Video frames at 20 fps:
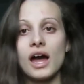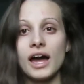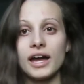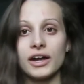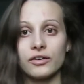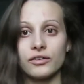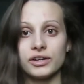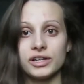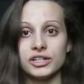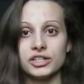
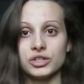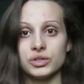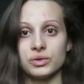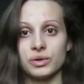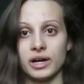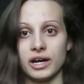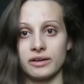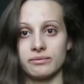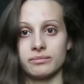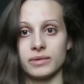I already do
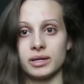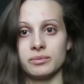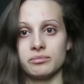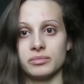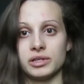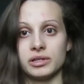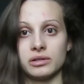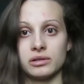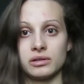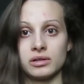have my
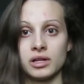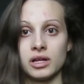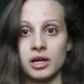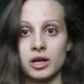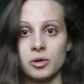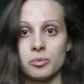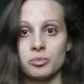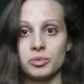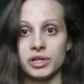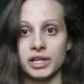meal
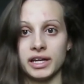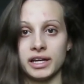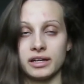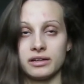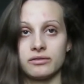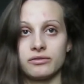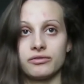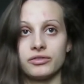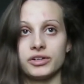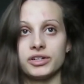
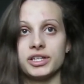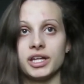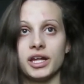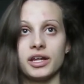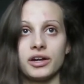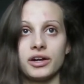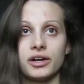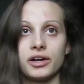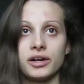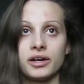planned for
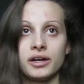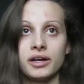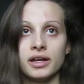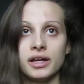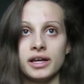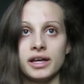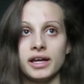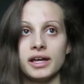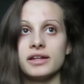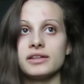dinner.
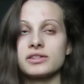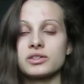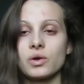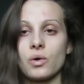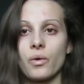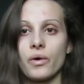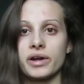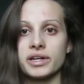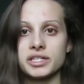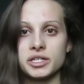It's
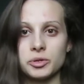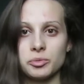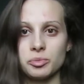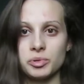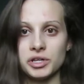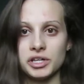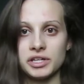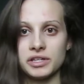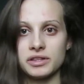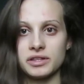going to
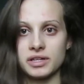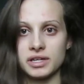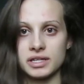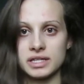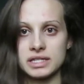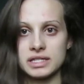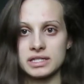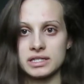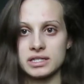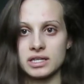be
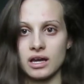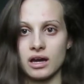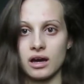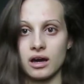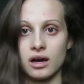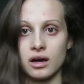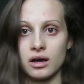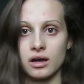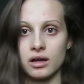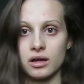this
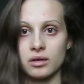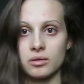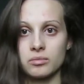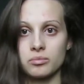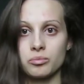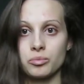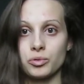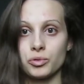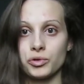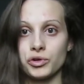
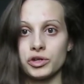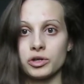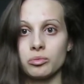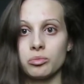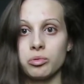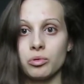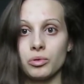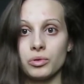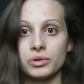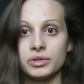
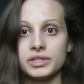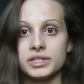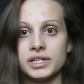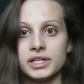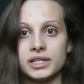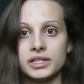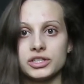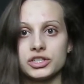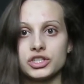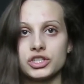burrito bowl
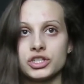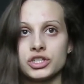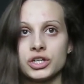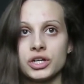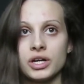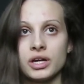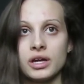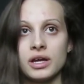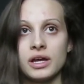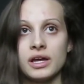dish.
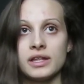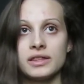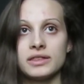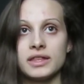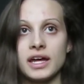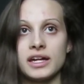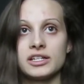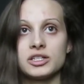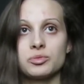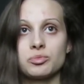
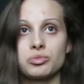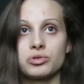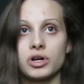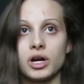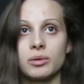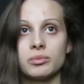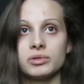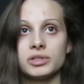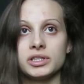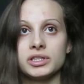That is
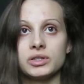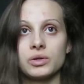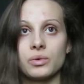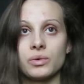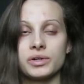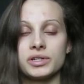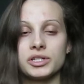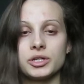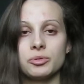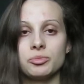probably
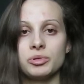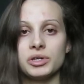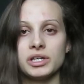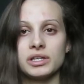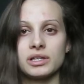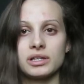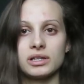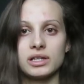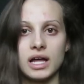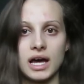going to
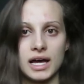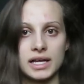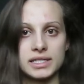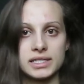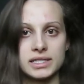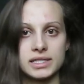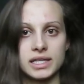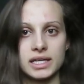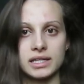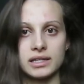be the
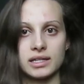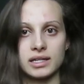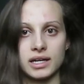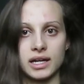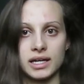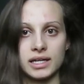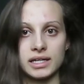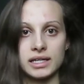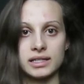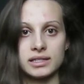last thing that
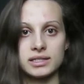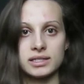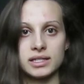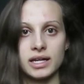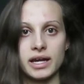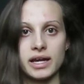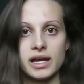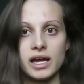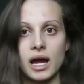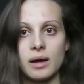I eat
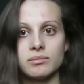today.